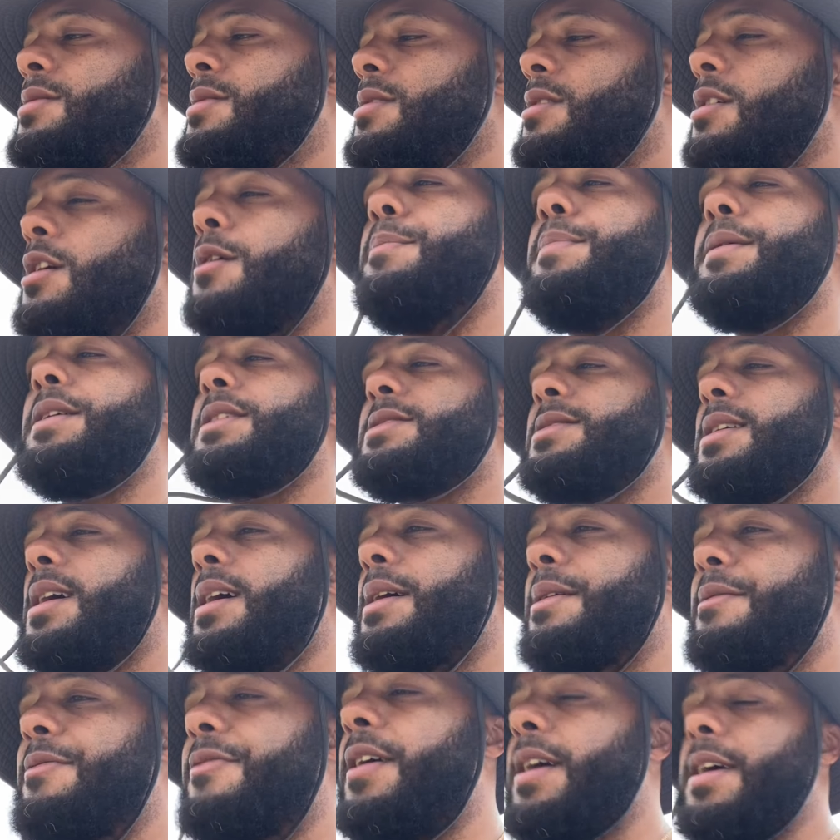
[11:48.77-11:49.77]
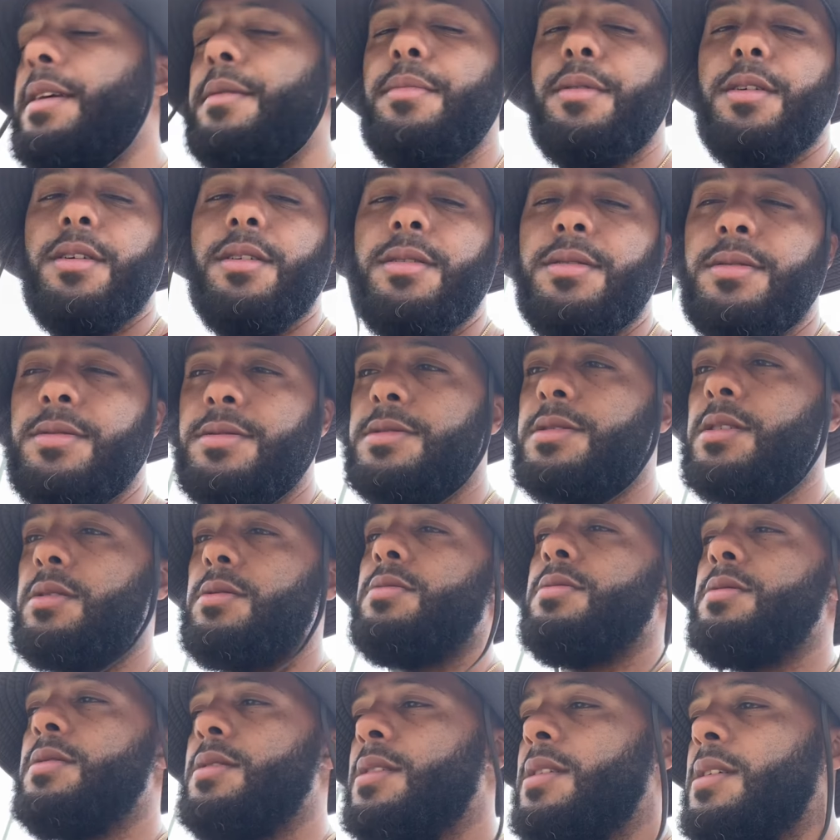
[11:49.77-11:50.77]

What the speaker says: a big time fight, bro. So